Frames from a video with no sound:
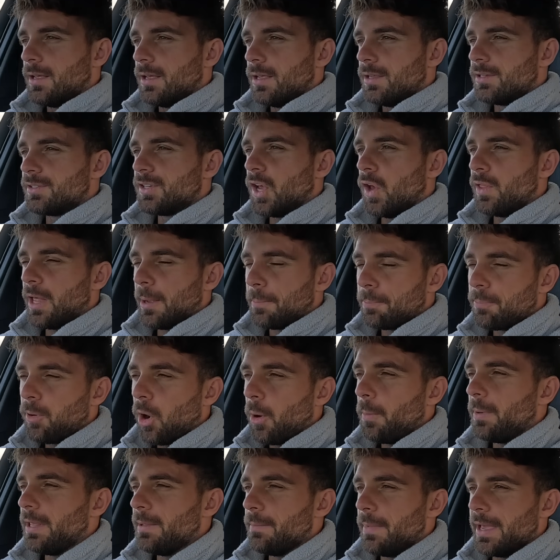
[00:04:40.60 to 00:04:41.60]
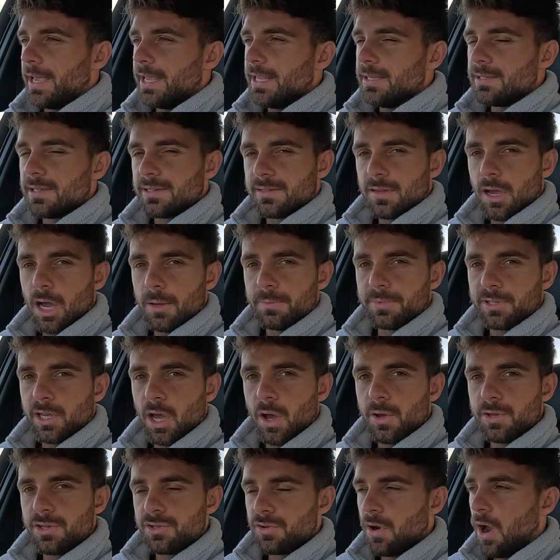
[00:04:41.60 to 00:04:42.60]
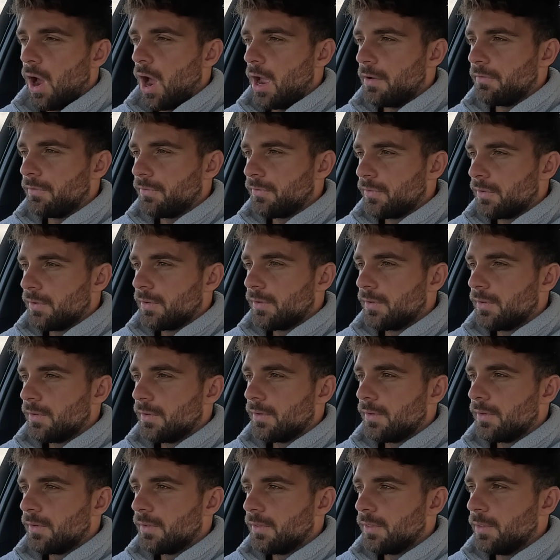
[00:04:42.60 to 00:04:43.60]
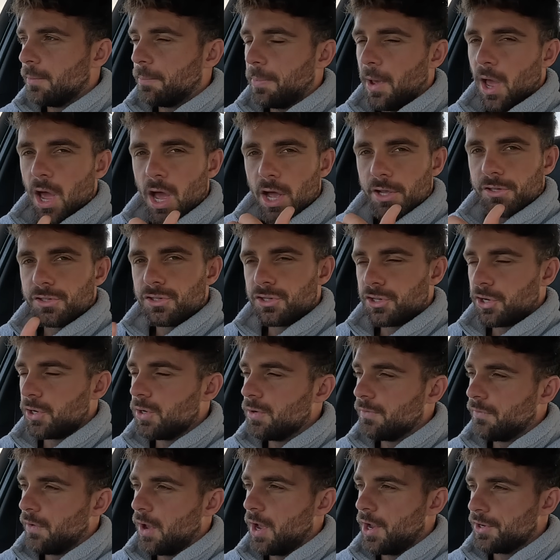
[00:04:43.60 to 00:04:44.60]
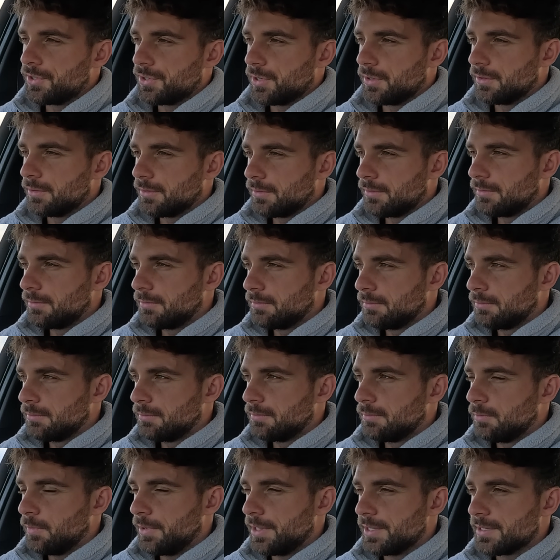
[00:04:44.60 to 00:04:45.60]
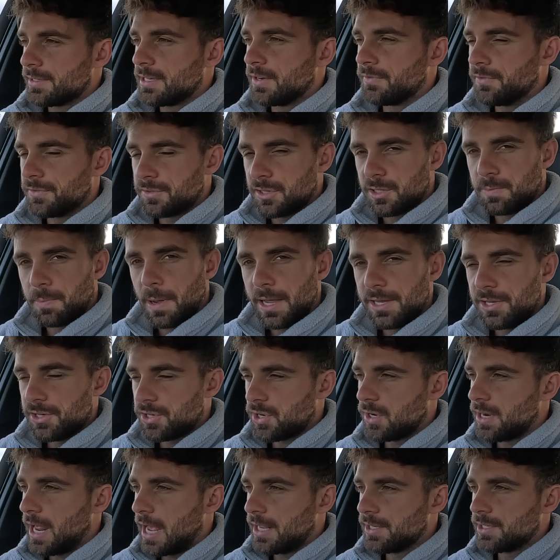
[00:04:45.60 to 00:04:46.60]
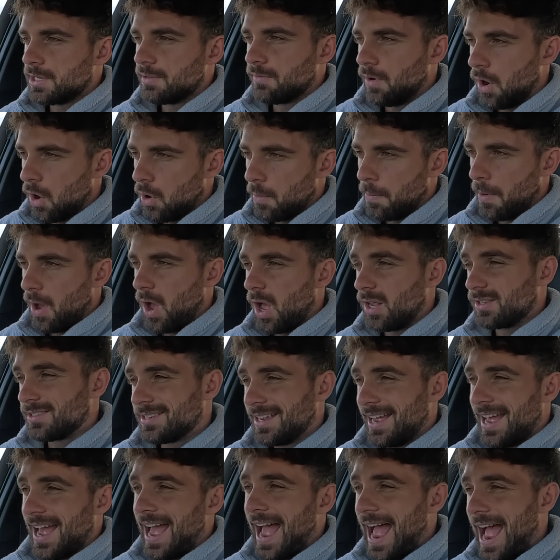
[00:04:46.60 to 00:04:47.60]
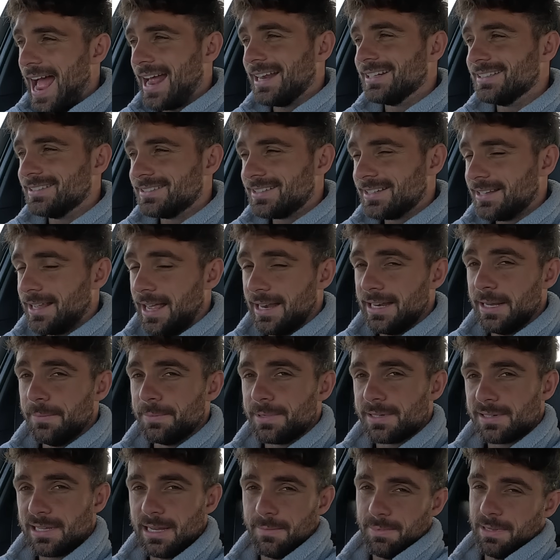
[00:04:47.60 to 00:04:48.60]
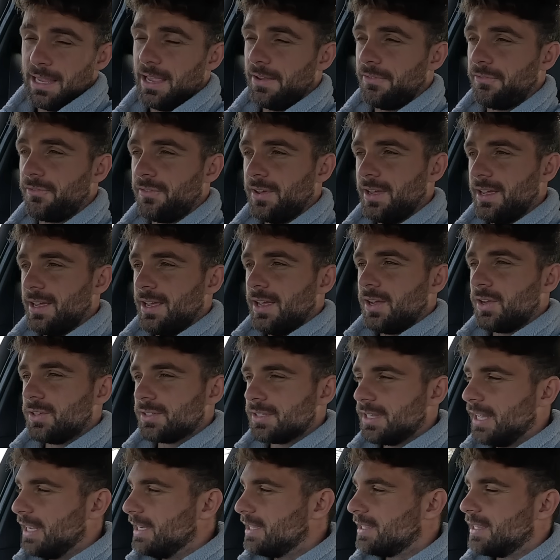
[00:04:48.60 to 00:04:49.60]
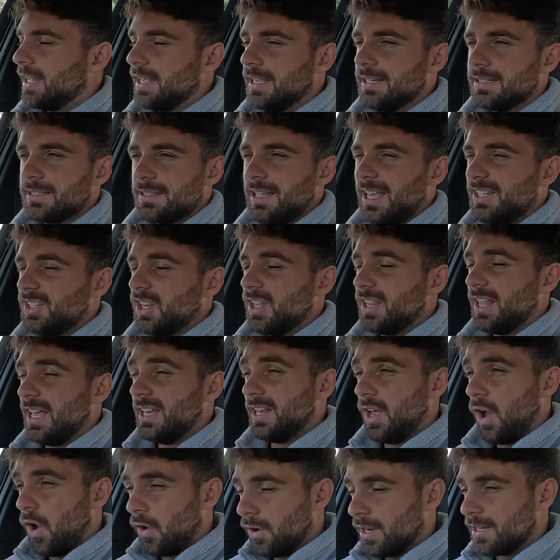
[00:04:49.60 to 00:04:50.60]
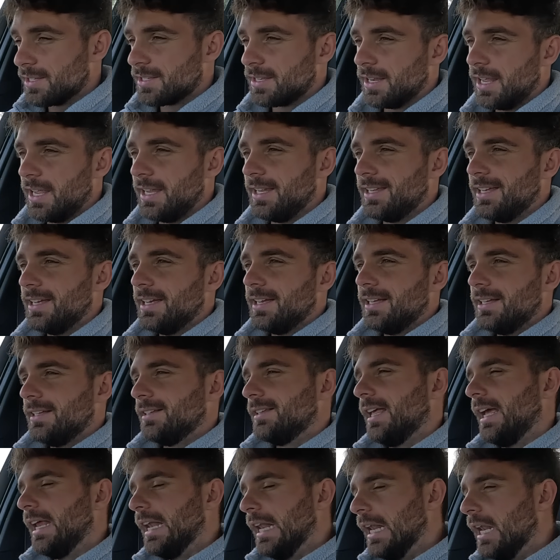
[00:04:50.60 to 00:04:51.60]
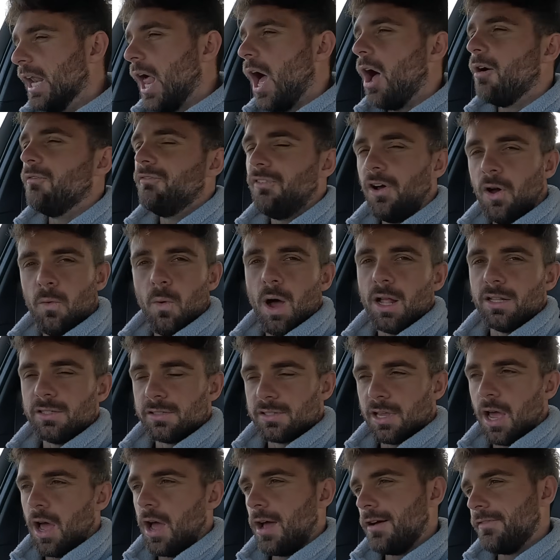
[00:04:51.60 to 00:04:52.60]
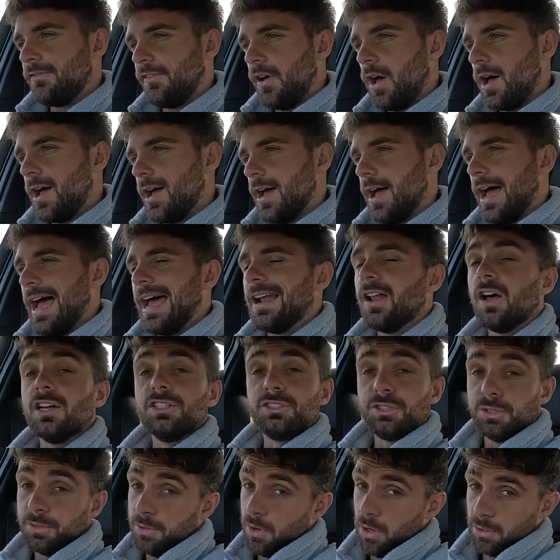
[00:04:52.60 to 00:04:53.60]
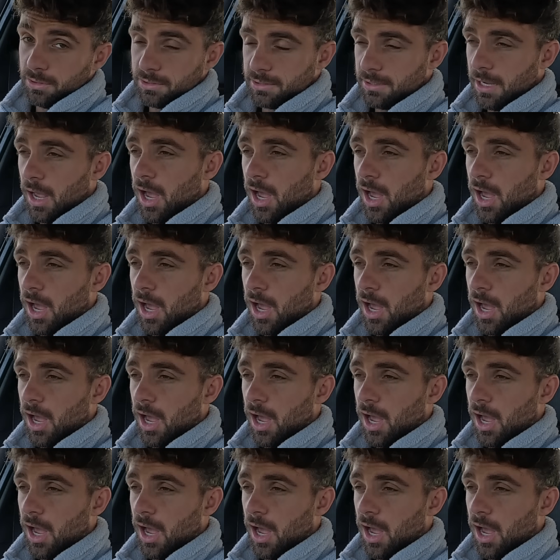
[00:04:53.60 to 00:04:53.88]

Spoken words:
So that probably means it's time to go and drive the Bird's tuned version with its different suspension, anti-roll bars and a limited slip diff. Because these things, they honestly, they love a one tyre fire and I do not.